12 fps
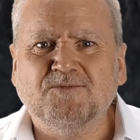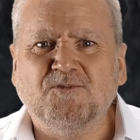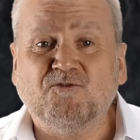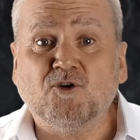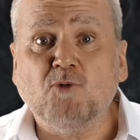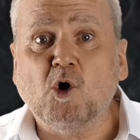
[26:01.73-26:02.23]

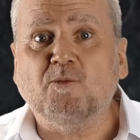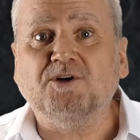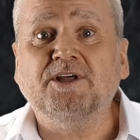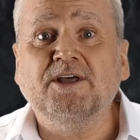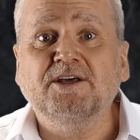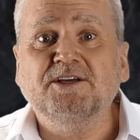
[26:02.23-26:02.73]
For a moment,
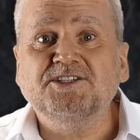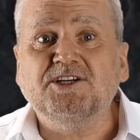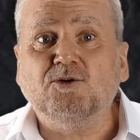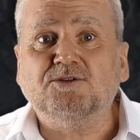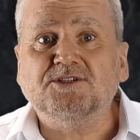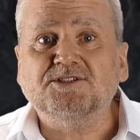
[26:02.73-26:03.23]
she
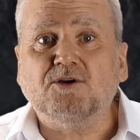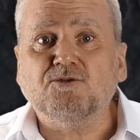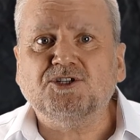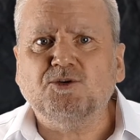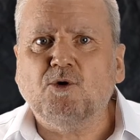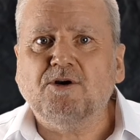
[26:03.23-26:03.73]
looked as though
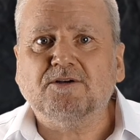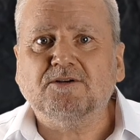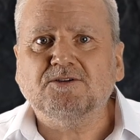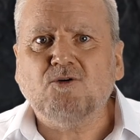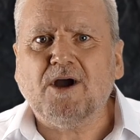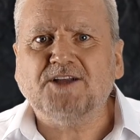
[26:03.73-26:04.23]
she weren't
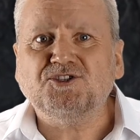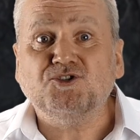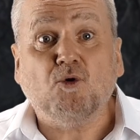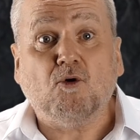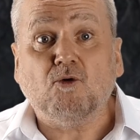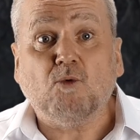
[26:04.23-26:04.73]
quite
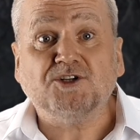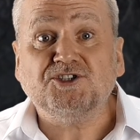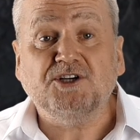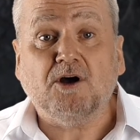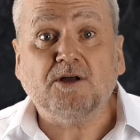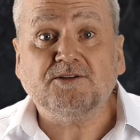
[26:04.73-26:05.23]
sure what
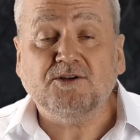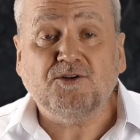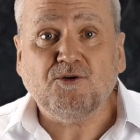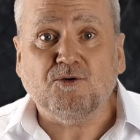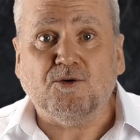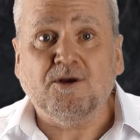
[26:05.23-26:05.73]
she ought to
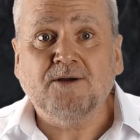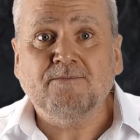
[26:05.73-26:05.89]
do.